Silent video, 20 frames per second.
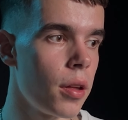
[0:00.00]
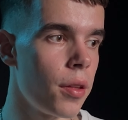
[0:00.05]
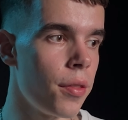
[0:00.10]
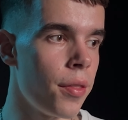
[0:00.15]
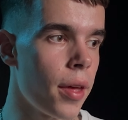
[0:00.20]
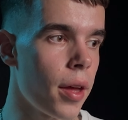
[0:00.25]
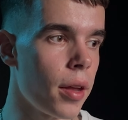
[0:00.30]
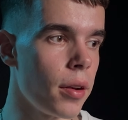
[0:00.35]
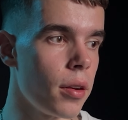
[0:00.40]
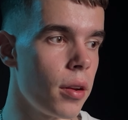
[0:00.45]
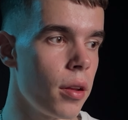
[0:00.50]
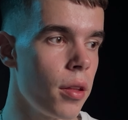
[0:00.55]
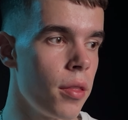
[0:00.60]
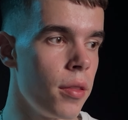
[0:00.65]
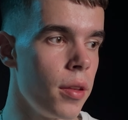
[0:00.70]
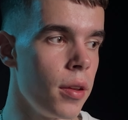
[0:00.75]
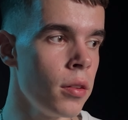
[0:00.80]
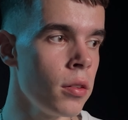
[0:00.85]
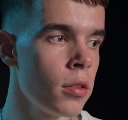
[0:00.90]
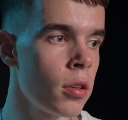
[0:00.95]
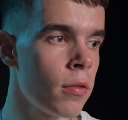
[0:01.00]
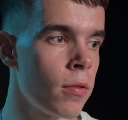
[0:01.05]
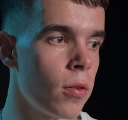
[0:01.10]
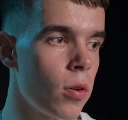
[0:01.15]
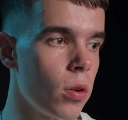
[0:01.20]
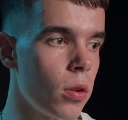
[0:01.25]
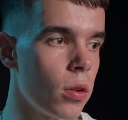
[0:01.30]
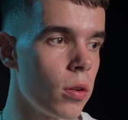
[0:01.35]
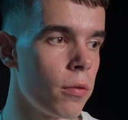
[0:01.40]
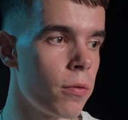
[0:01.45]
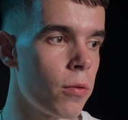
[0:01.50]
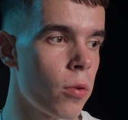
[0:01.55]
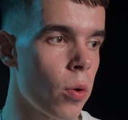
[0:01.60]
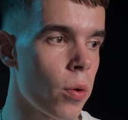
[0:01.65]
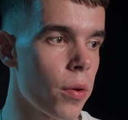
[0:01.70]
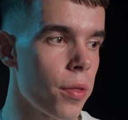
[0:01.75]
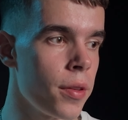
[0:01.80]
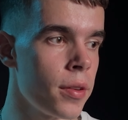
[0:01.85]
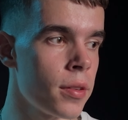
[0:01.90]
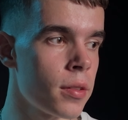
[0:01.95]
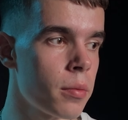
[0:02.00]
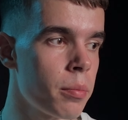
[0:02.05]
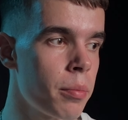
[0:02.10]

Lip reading: Then the interval for this